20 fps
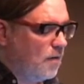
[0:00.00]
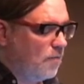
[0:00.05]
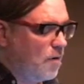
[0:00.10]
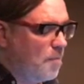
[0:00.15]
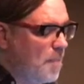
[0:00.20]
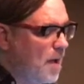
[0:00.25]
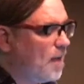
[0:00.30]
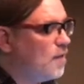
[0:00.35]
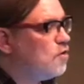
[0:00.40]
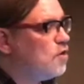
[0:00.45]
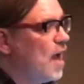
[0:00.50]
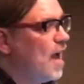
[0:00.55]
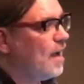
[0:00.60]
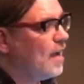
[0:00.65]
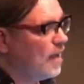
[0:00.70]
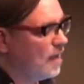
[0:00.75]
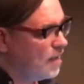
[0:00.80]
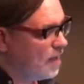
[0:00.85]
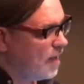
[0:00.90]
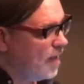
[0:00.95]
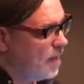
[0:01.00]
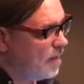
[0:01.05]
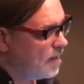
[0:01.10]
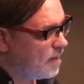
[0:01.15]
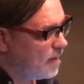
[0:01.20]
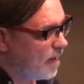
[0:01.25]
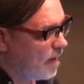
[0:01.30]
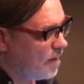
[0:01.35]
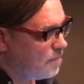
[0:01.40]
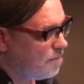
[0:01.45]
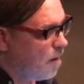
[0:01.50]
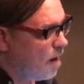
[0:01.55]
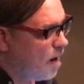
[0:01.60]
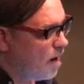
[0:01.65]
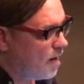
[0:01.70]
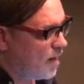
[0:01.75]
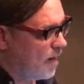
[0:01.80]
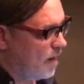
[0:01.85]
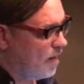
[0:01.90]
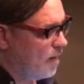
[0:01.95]
From my jacket's inside
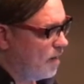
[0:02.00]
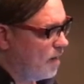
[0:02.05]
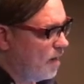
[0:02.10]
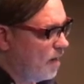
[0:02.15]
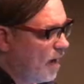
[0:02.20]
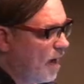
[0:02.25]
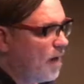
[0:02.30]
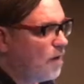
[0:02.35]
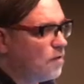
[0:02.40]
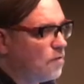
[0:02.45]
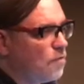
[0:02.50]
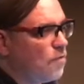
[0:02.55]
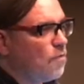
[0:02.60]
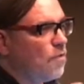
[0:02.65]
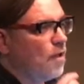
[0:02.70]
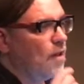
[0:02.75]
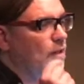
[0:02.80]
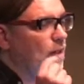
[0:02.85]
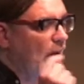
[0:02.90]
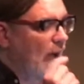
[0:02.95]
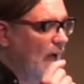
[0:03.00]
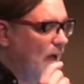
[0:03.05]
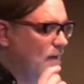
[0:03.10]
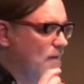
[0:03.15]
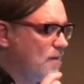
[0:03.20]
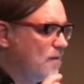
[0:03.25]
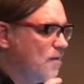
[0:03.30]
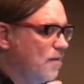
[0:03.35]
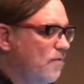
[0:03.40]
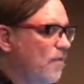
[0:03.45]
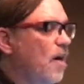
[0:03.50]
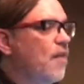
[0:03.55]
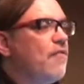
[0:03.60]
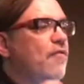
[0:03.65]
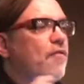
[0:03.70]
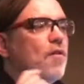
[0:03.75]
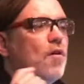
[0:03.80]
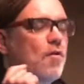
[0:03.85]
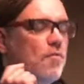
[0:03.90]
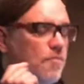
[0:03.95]
pocket, I drew the last of
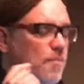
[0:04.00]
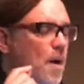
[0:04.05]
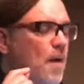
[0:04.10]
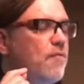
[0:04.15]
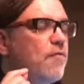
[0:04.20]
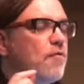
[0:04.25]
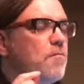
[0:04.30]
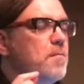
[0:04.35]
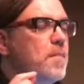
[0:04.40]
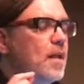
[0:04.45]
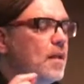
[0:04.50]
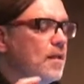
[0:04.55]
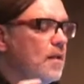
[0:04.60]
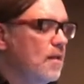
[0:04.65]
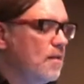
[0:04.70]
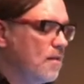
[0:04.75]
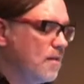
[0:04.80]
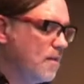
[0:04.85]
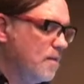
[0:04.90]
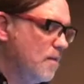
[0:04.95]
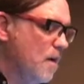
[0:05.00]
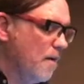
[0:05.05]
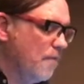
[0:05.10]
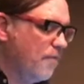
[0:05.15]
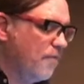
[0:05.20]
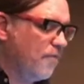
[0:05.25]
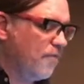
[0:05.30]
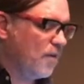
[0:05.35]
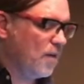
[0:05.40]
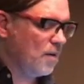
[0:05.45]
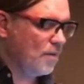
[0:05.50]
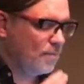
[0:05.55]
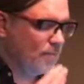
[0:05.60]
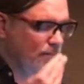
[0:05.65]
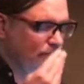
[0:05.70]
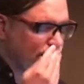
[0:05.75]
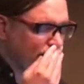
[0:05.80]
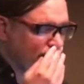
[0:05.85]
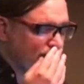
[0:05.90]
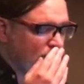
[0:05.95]
my vermilion snuff.
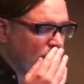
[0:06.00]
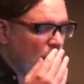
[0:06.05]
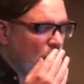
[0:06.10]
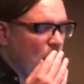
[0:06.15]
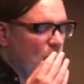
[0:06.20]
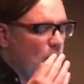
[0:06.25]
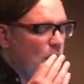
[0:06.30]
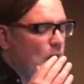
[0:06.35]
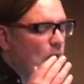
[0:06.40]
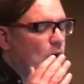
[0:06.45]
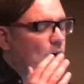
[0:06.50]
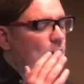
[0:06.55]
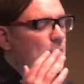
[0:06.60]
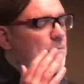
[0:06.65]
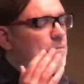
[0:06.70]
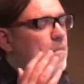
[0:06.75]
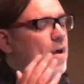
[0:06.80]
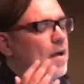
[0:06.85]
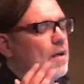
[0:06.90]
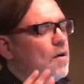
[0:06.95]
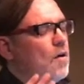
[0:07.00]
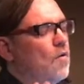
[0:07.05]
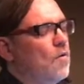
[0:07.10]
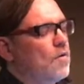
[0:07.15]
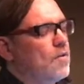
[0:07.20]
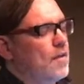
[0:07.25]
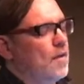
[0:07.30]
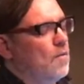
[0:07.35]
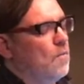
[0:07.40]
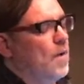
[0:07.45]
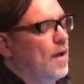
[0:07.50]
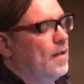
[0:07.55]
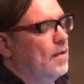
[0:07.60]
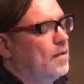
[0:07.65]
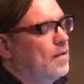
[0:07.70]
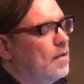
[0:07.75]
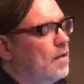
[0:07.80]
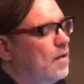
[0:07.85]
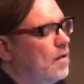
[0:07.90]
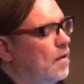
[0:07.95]
Up my nose it went.
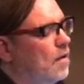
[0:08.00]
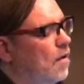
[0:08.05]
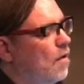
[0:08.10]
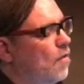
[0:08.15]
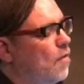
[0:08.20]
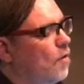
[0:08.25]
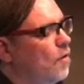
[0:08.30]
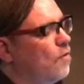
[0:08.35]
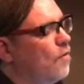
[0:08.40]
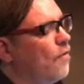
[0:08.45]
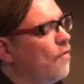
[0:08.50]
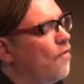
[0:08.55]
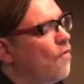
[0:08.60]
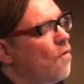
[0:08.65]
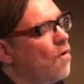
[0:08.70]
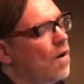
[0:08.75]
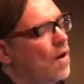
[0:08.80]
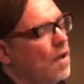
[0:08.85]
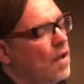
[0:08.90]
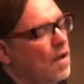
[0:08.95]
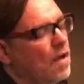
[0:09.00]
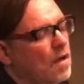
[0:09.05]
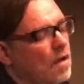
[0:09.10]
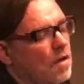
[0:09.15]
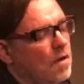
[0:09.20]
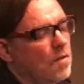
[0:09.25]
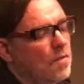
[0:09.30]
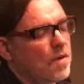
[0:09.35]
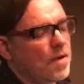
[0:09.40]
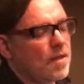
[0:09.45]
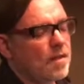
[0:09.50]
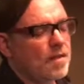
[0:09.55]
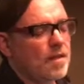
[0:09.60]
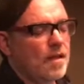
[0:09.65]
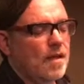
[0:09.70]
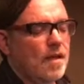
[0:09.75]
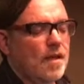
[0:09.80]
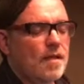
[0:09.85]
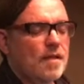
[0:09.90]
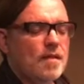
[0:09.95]
The euphoria was
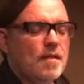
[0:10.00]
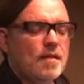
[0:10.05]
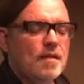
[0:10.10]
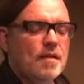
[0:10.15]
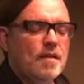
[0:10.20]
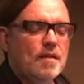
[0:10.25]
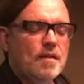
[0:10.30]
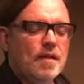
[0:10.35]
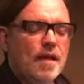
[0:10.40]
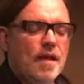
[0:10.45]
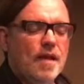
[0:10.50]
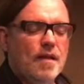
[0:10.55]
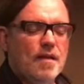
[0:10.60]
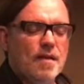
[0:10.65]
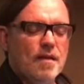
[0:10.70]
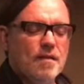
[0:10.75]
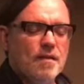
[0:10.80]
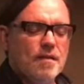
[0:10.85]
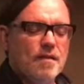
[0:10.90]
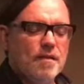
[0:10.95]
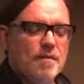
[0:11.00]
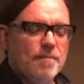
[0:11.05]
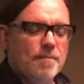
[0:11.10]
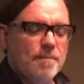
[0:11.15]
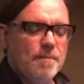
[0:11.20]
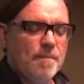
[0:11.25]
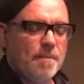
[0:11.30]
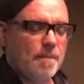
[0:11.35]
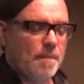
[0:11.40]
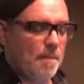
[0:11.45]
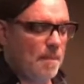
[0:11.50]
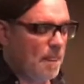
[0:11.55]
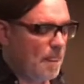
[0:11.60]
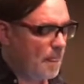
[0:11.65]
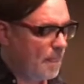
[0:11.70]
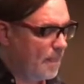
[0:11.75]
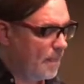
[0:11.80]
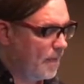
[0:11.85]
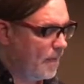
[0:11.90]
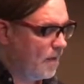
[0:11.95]
instantaneous.
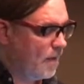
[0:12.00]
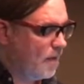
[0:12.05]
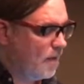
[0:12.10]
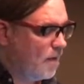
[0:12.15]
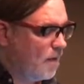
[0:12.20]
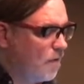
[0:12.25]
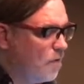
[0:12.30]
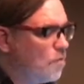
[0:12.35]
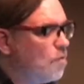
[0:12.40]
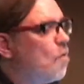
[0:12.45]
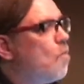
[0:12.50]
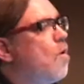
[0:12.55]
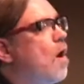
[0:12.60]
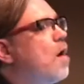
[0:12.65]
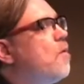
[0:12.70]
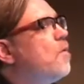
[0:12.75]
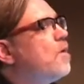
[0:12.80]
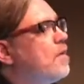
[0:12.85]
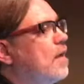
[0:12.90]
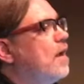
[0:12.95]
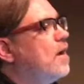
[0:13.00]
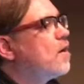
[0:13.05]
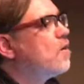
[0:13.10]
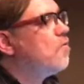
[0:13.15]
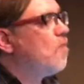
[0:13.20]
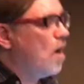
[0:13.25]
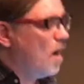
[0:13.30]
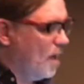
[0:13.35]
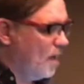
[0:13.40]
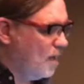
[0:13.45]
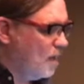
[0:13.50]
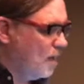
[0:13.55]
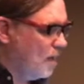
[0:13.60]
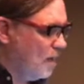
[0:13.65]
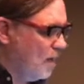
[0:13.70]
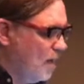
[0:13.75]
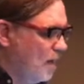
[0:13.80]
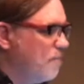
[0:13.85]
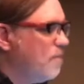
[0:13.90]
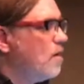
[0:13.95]
So why was I crying
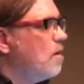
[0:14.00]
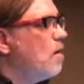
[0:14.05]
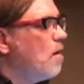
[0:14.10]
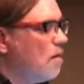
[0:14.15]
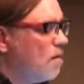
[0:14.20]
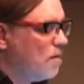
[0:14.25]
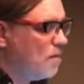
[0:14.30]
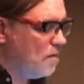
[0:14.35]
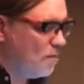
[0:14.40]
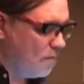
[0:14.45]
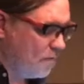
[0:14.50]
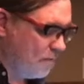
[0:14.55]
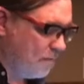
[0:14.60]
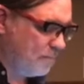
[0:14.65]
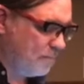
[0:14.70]
even harder?